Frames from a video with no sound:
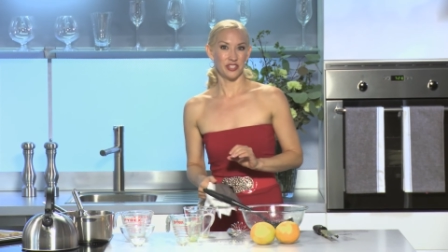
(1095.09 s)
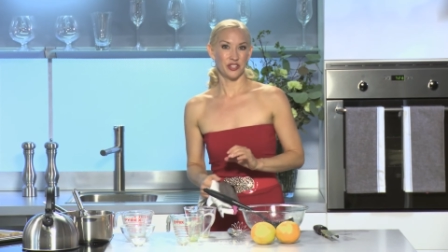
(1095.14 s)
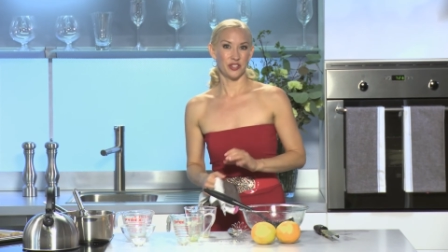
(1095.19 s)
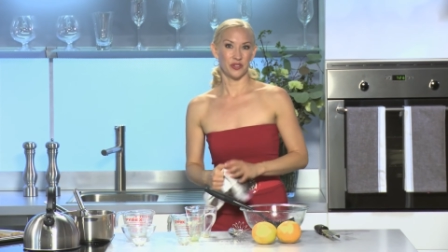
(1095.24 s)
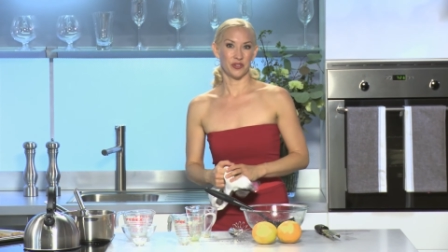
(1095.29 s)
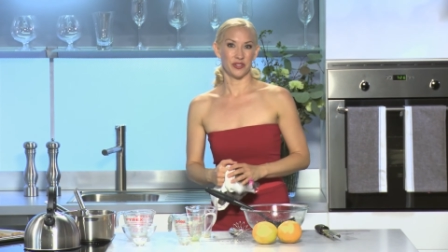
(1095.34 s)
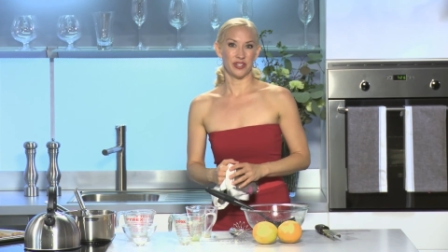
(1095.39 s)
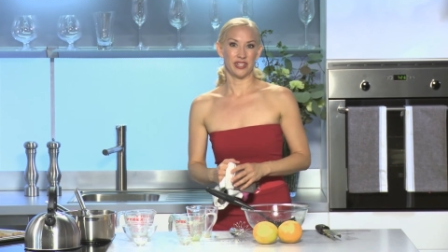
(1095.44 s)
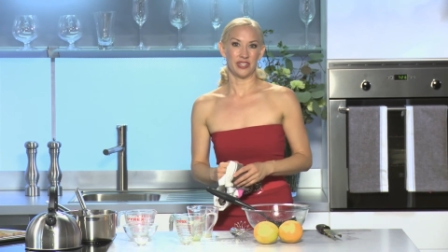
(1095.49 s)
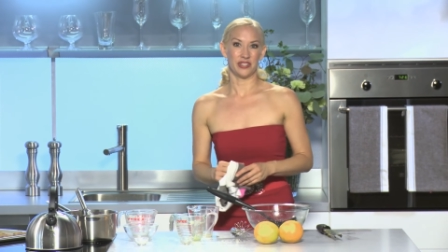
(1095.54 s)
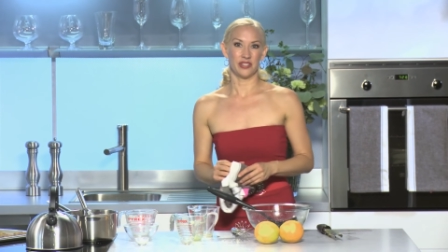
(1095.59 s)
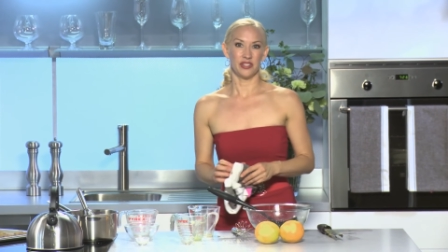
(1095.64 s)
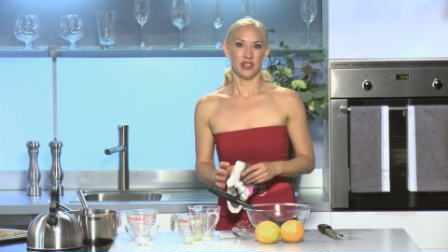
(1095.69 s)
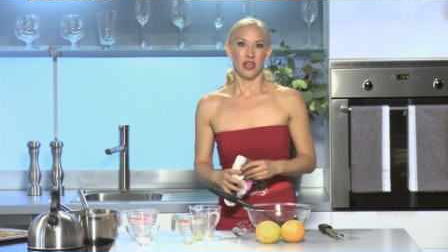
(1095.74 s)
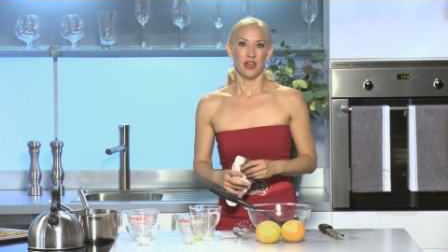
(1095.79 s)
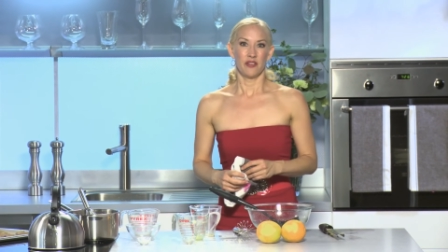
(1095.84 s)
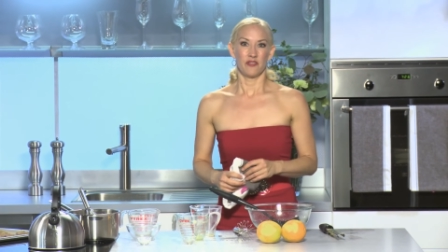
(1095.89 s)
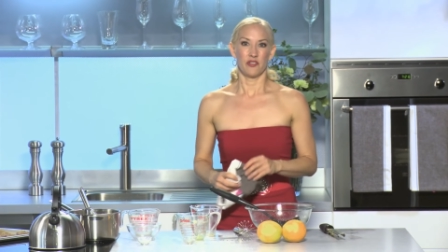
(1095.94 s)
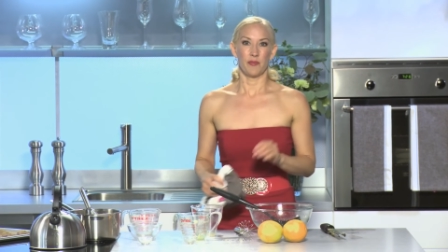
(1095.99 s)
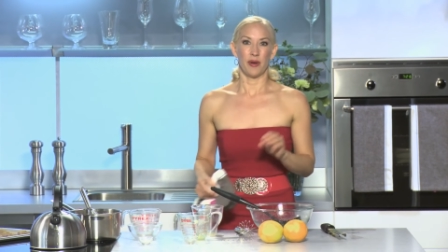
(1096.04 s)
degrees
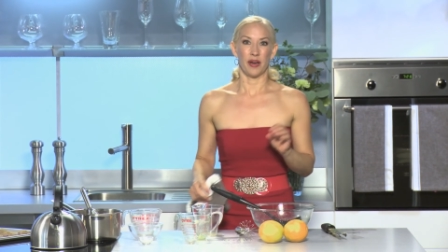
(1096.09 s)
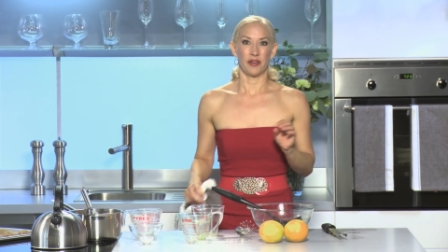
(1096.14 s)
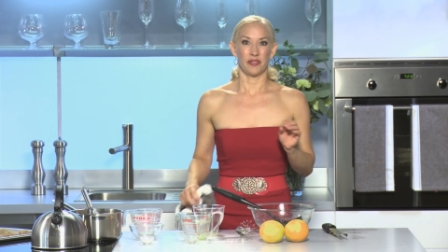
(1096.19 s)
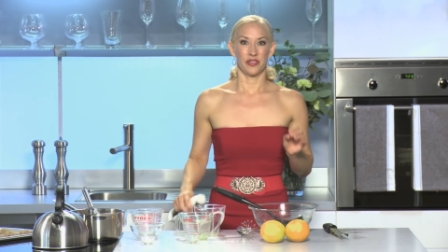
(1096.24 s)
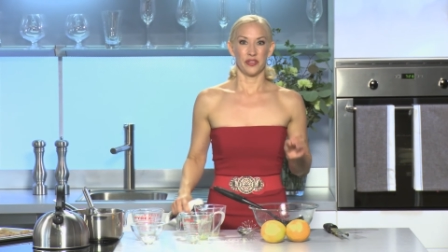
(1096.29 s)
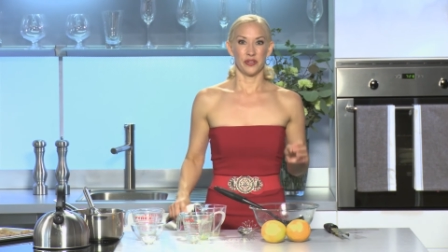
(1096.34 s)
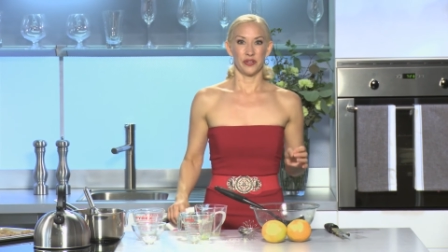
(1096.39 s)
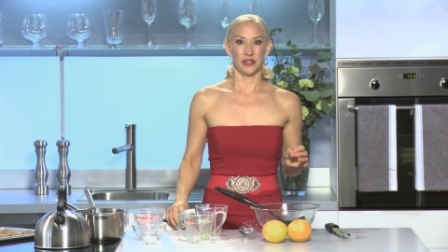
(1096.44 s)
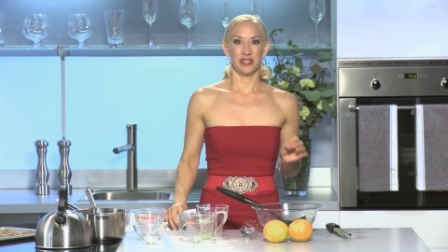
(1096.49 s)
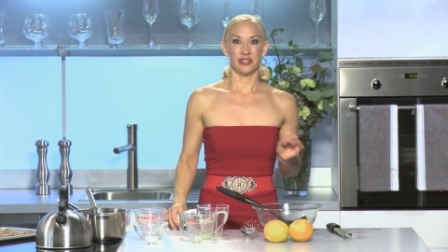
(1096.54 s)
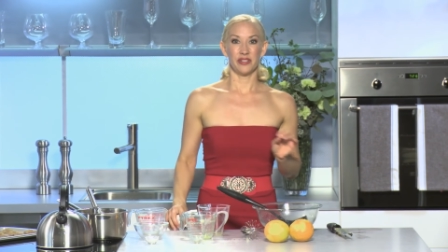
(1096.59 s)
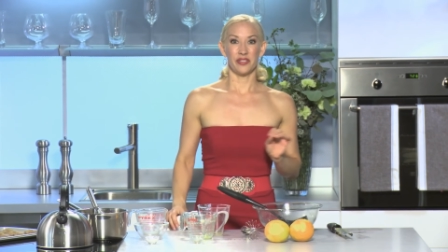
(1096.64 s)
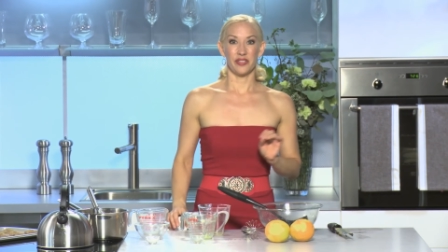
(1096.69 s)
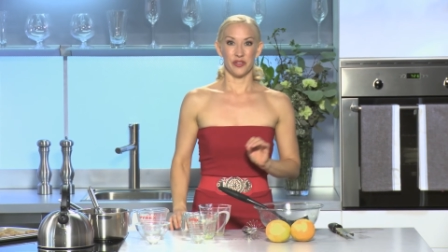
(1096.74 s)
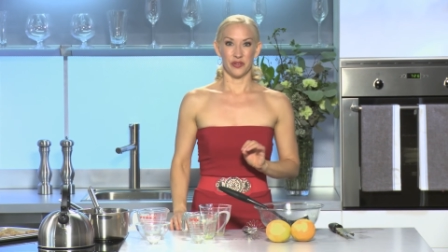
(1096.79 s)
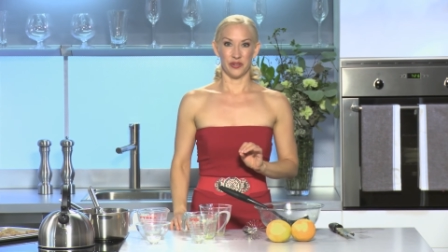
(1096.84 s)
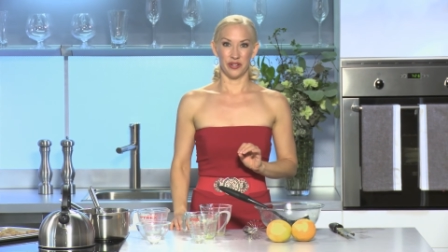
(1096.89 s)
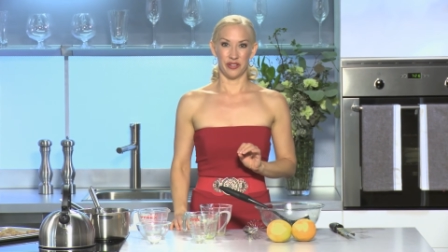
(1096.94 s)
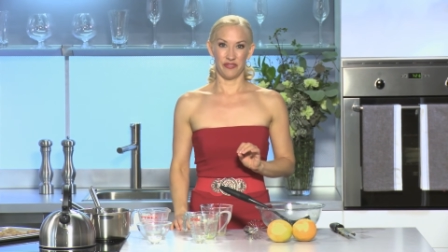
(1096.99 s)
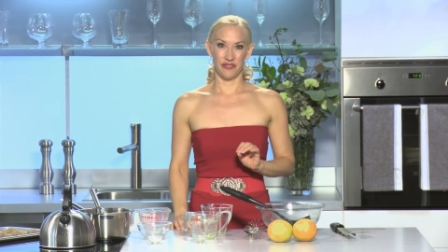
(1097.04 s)
for about 30 to
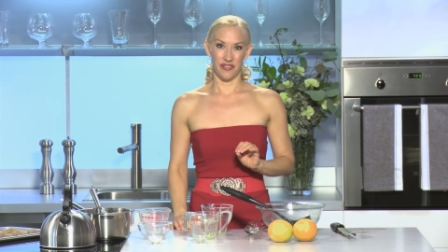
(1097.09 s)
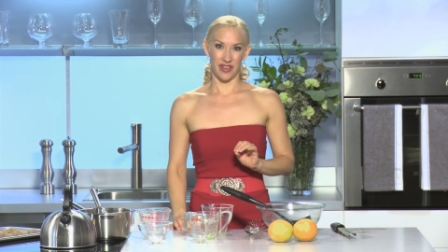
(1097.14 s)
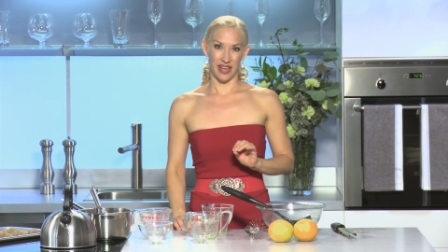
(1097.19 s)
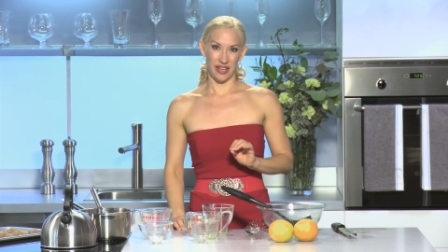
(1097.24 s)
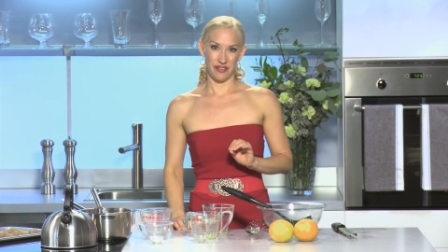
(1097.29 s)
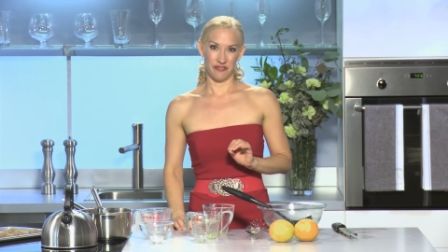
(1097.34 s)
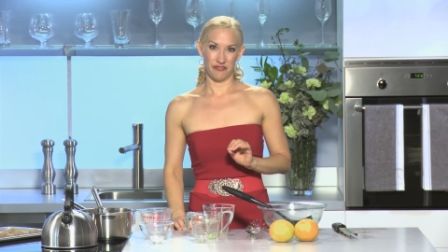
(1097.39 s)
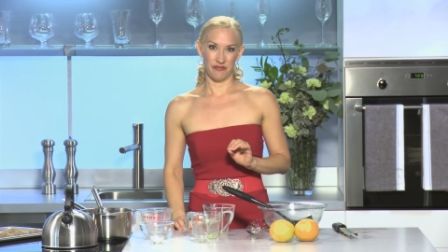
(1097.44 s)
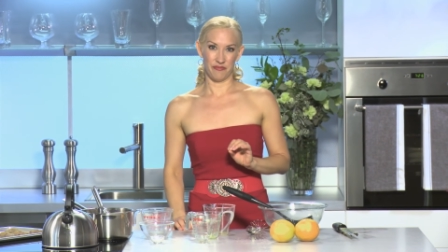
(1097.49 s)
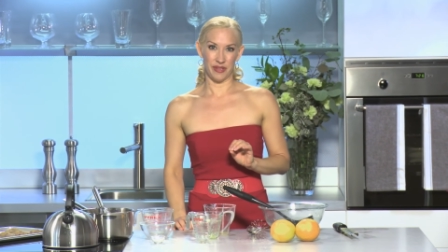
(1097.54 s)
35